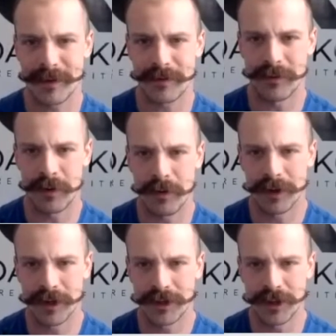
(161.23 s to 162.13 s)
What we want
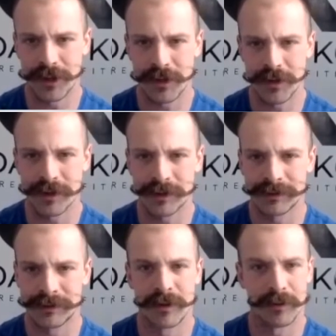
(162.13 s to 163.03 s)
to do,
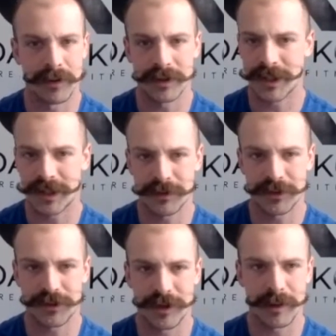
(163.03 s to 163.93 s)
well, it says it was
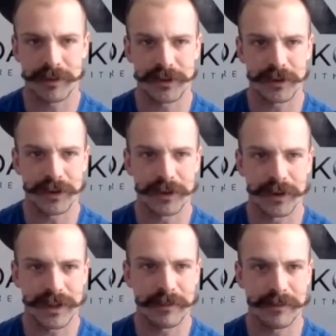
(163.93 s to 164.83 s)
straight up sold. That's a